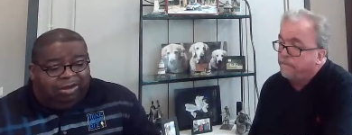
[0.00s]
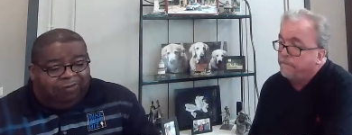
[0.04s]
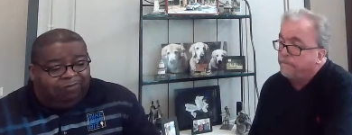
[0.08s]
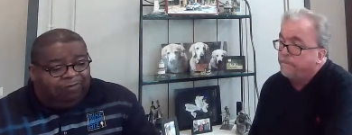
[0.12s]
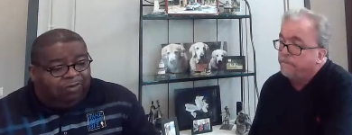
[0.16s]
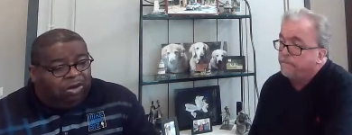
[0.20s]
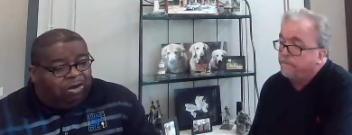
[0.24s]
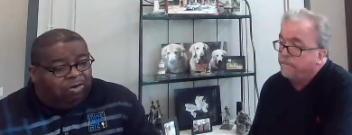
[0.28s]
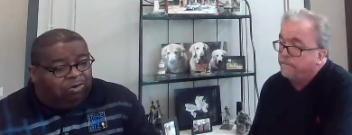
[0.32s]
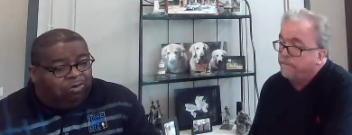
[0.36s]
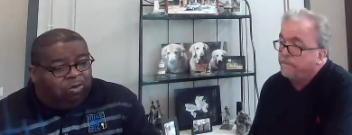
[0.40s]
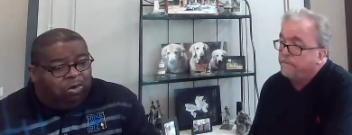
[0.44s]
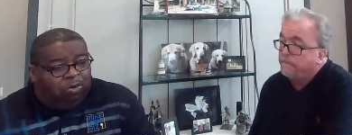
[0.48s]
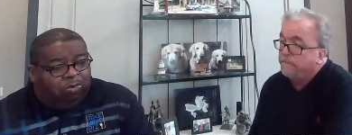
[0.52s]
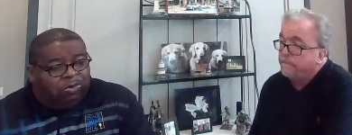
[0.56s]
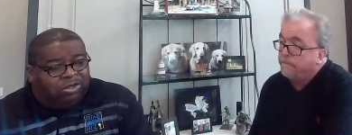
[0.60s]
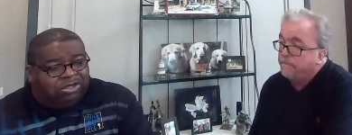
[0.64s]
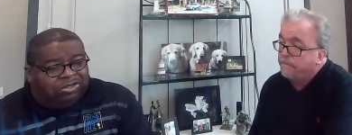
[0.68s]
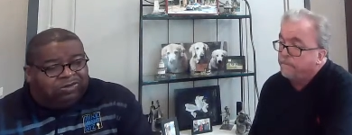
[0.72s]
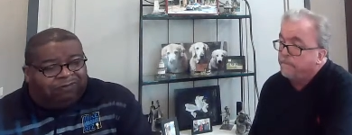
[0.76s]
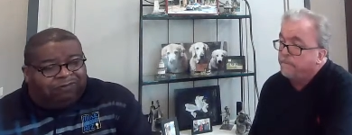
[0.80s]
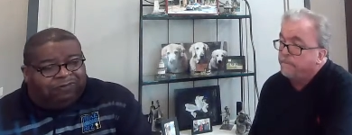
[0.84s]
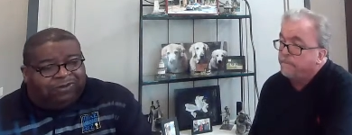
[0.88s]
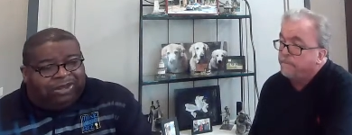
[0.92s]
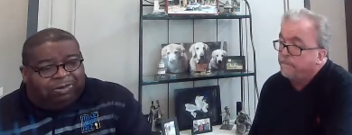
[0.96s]
Speaker 1: Even though I grew up
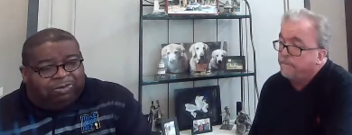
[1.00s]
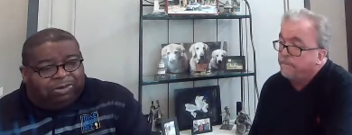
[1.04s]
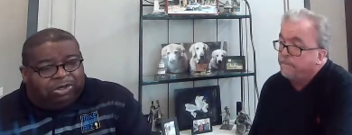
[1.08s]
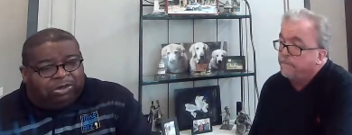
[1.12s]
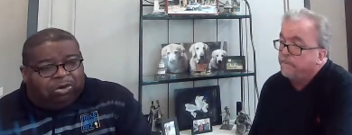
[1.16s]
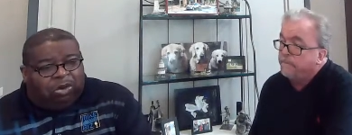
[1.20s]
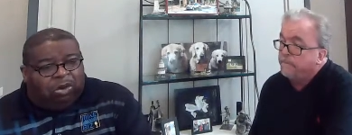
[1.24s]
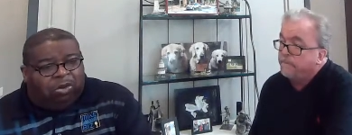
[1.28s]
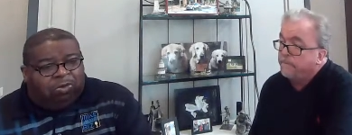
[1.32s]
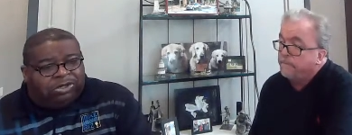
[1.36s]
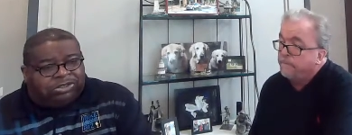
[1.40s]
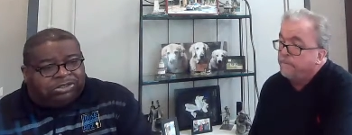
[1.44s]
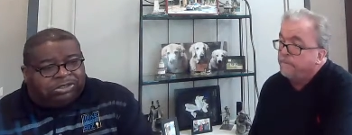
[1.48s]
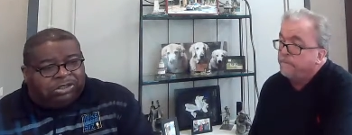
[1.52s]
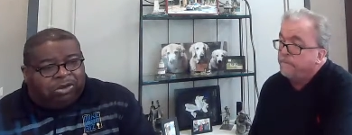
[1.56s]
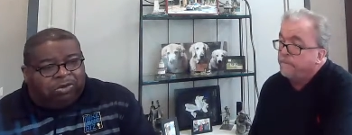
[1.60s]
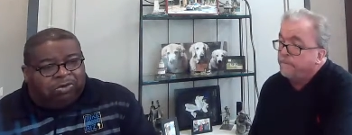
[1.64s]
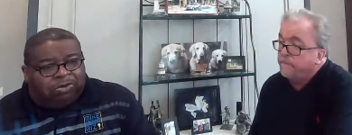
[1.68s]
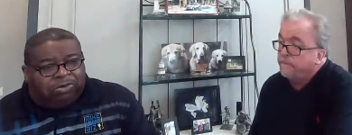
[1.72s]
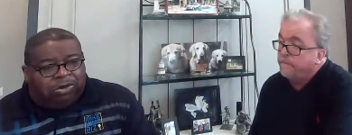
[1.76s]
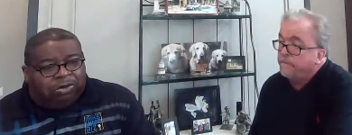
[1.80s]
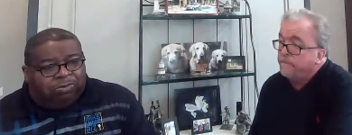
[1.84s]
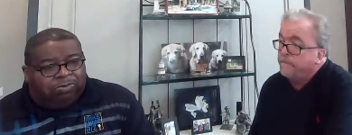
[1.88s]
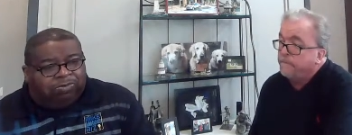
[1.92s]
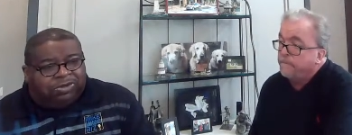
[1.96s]
with the family, always
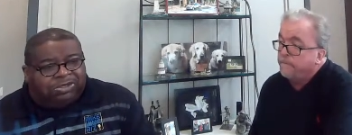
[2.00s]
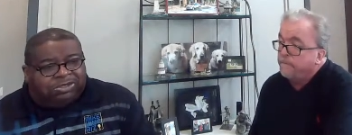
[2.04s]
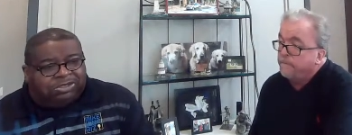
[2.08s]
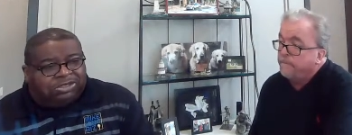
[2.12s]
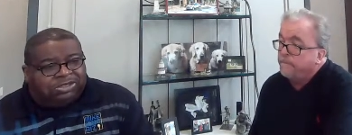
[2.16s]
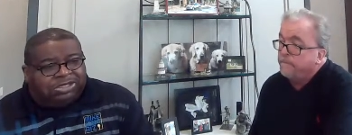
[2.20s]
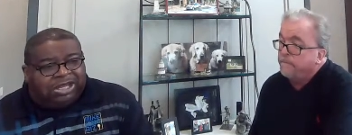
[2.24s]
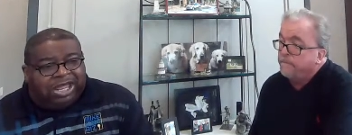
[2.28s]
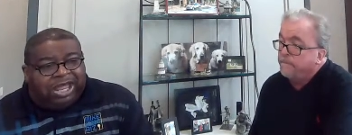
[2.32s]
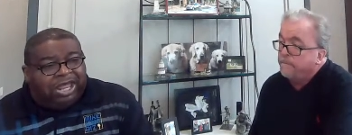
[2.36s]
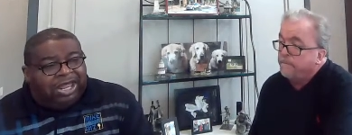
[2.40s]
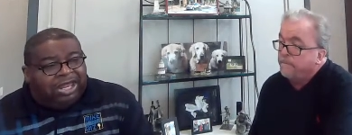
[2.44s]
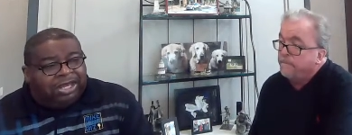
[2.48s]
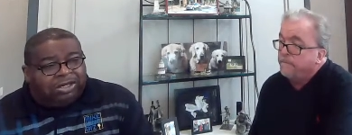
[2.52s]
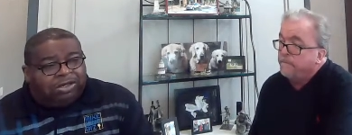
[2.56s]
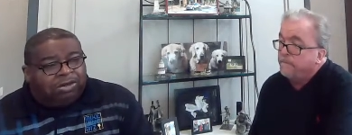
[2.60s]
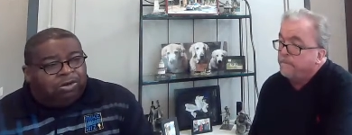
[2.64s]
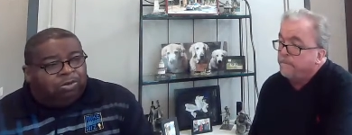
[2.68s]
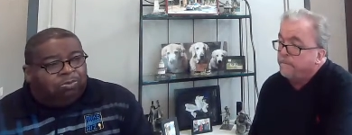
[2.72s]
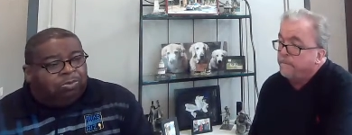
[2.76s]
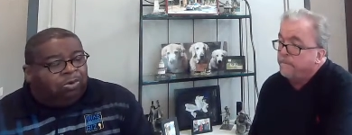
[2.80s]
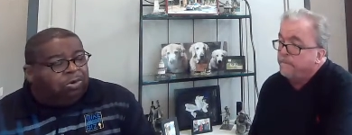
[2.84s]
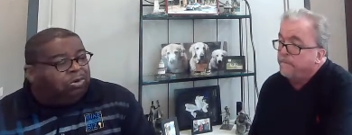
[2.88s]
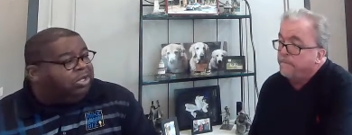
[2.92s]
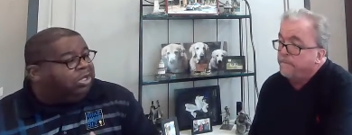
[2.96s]
owner of business, I had
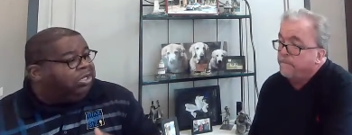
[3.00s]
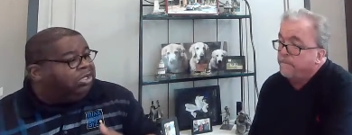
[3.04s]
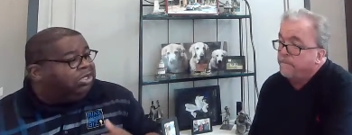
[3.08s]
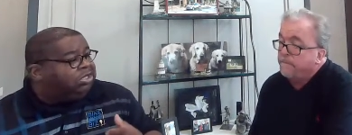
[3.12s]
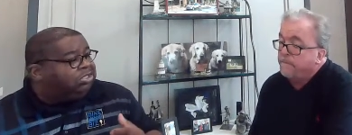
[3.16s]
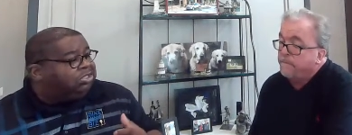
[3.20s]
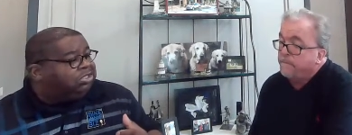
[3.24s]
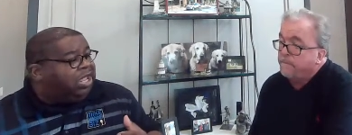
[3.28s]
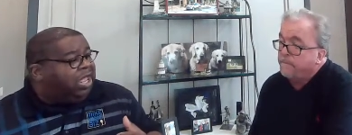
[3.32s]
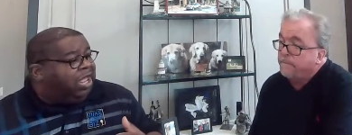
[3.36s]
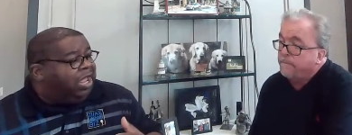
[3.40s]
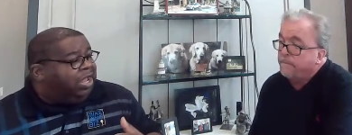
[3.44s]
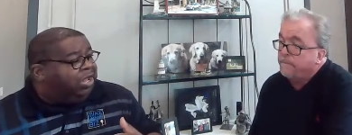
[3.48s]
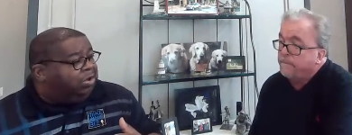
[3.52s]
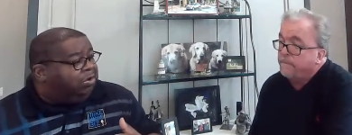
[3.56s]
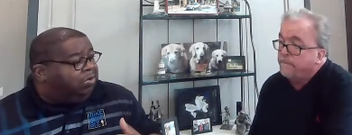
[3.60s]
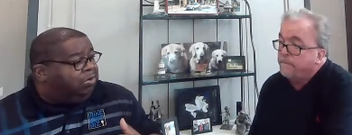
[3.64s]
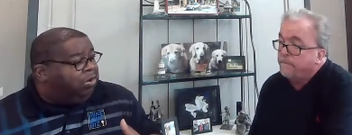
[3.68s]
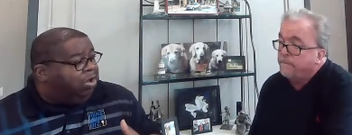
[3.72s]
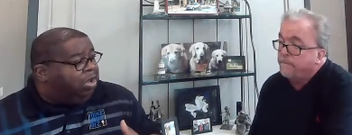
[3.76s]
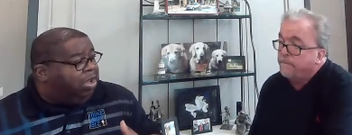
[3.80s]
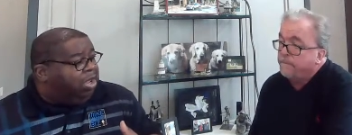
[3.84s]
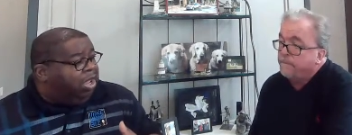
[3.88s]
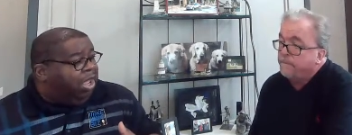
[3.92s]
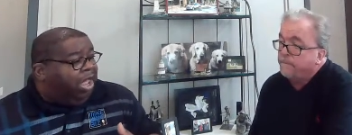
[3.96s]
no burning
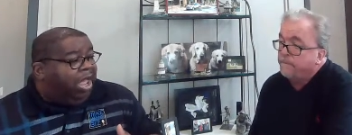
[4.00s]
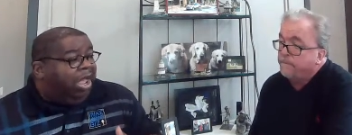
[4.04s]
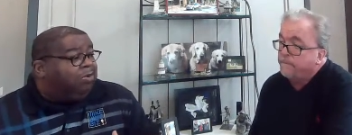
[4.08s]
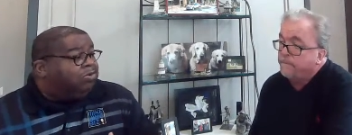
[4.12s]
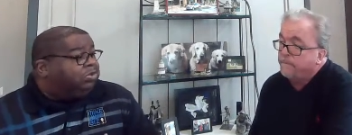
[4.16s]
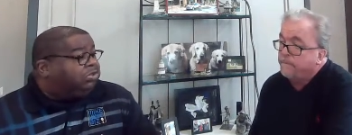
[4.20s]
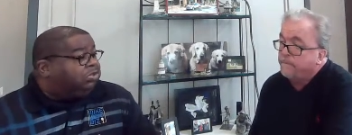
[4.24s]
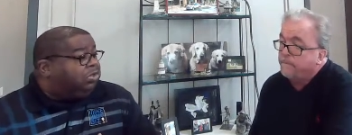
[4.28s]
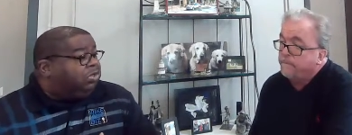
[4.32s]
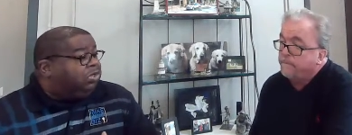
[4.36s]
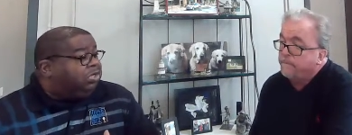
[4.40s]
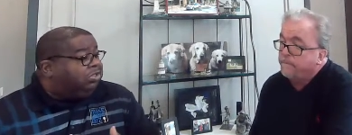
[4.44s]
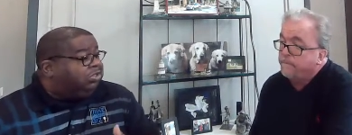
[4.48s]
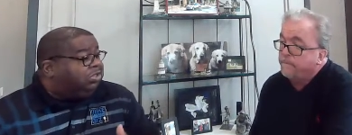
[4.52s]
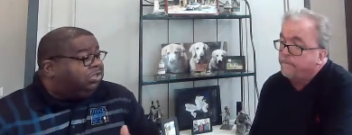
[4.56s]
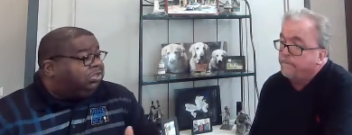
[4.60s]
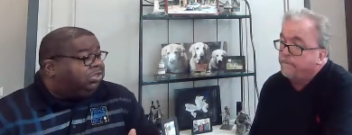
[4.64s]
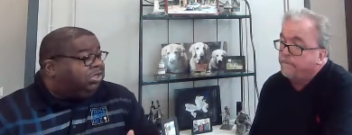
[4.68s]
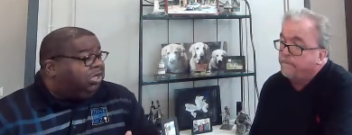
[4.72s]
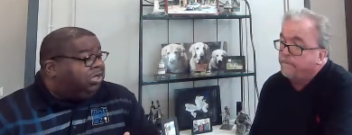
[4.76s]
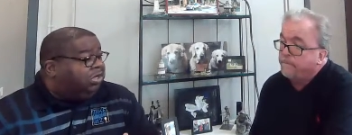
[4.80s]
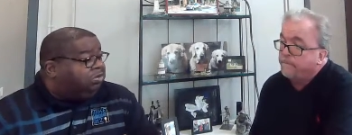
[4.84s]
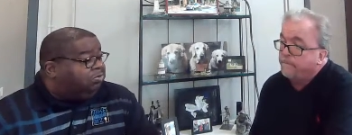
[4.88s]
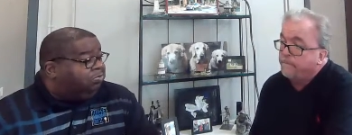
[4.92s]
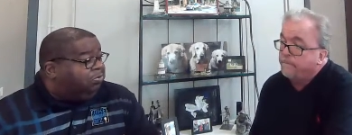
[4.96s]
desire. I was good as a
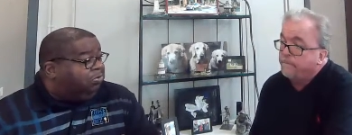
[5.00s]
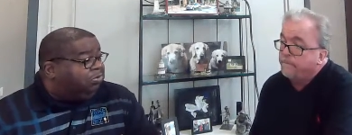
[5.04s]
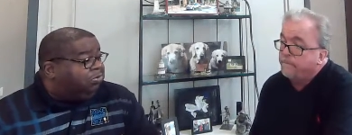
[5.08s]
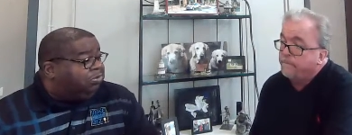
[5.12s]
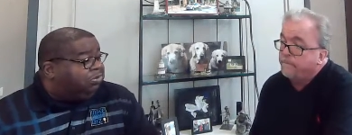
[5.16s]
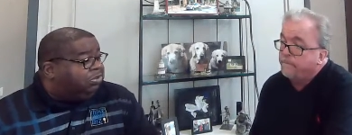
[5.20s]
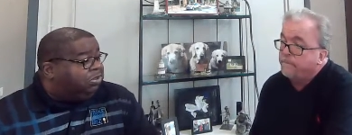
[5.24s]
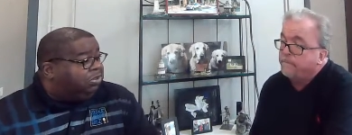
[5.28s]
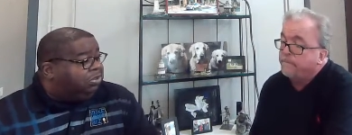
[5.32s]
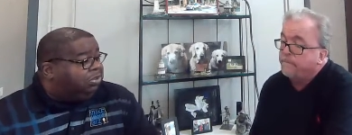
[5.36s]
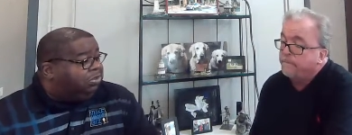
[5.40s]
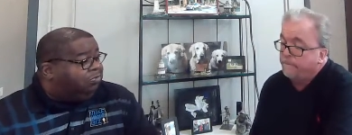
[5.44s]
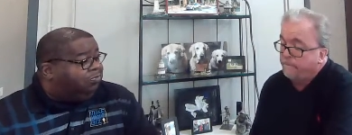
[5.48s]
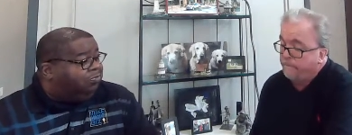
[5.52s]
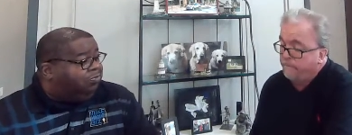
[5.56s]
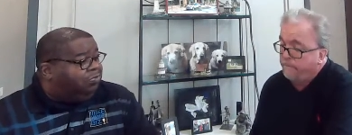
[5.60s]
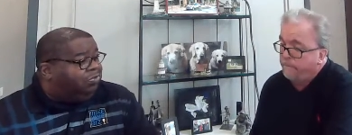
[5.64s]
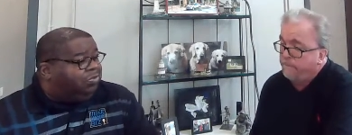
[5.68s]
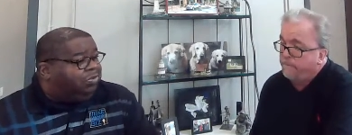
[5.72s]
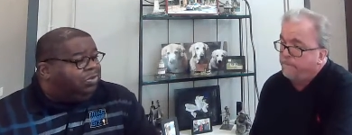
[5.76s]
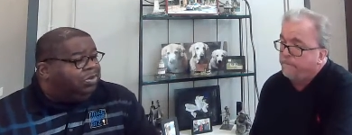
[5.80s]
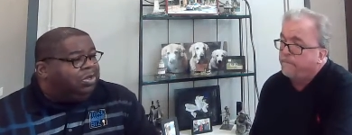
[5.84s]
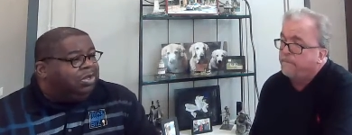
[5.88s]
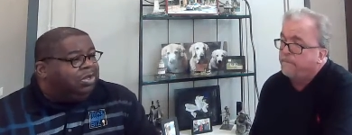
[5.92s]
salesperson. Mm-hmm